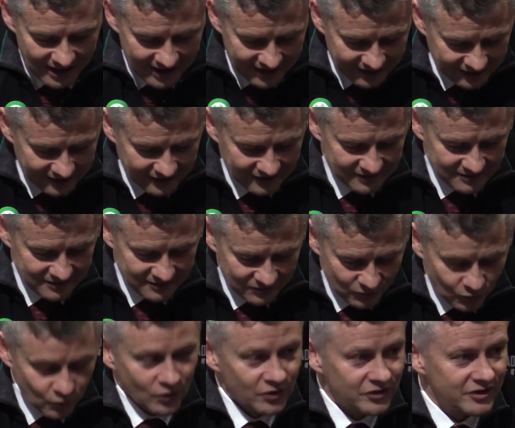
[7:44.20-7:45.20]
I
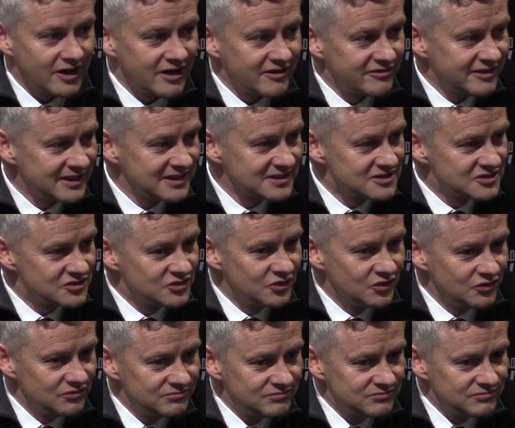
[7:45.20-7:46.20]
want our fans
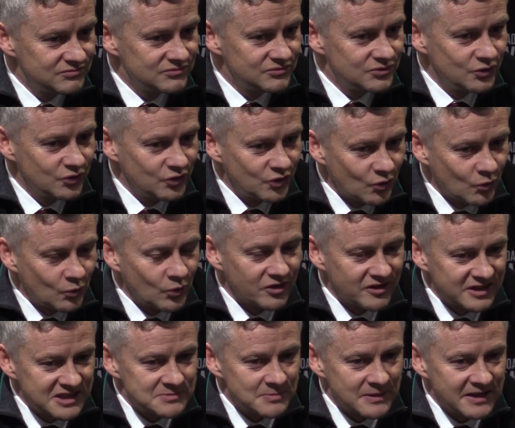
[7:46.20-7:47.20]
to know
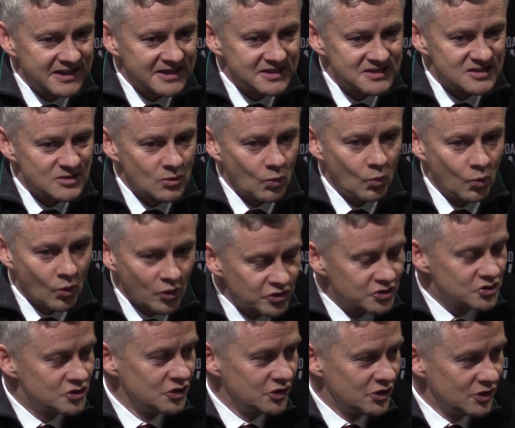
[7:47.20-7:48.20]
what these players
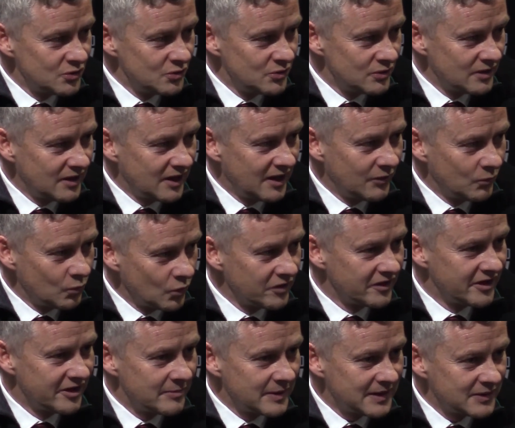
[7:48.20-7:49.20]
want to do and
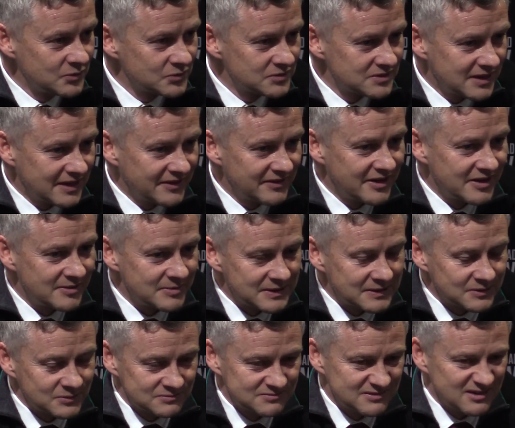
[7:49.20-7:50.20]
what they're about. And they're
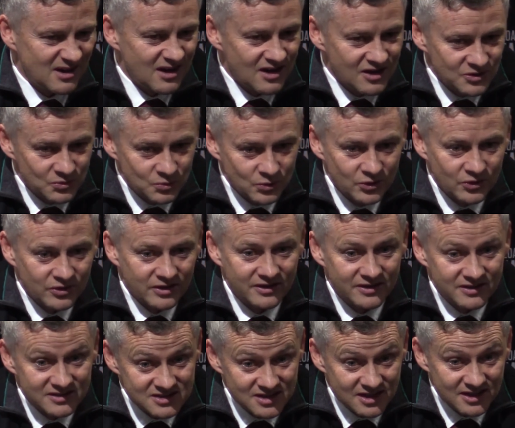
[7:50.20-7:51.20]
about the hard work
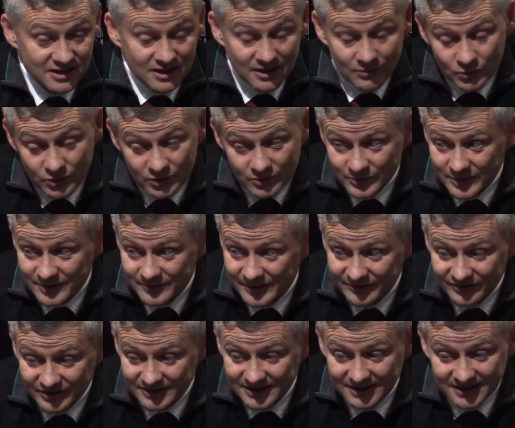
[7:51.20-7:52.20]
and the desire. I work with them
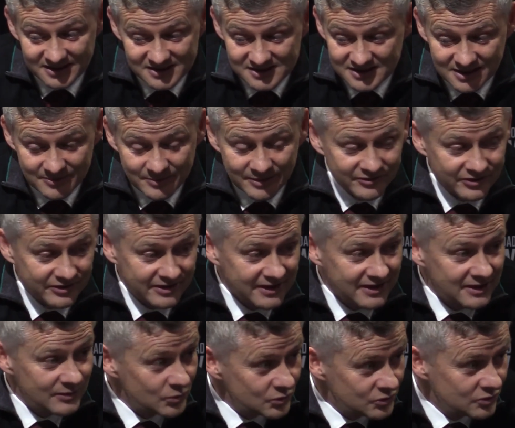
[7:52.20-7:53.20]
every day. I see them every
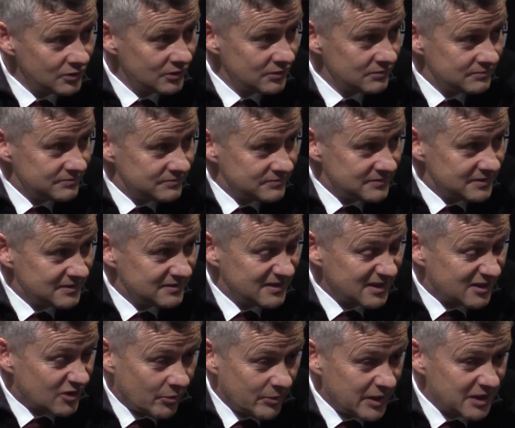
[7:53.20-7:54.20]
day. They want
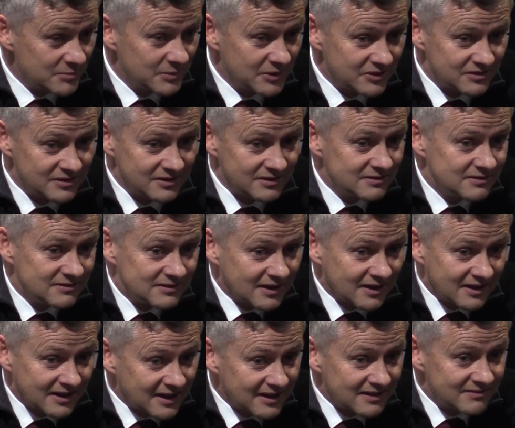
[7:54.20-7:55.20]
the commitment.
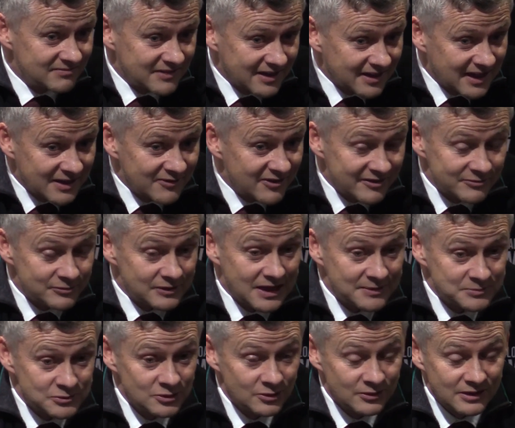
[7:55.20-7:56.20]
They give
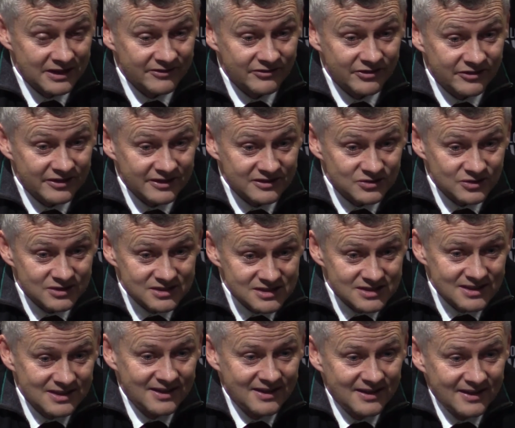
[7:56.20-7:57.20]
absolutely everything. So
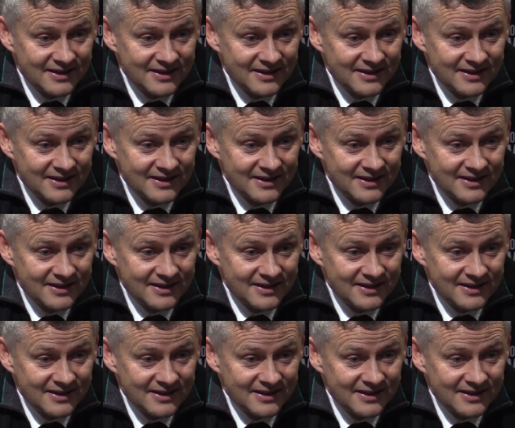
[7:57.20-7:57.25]
it's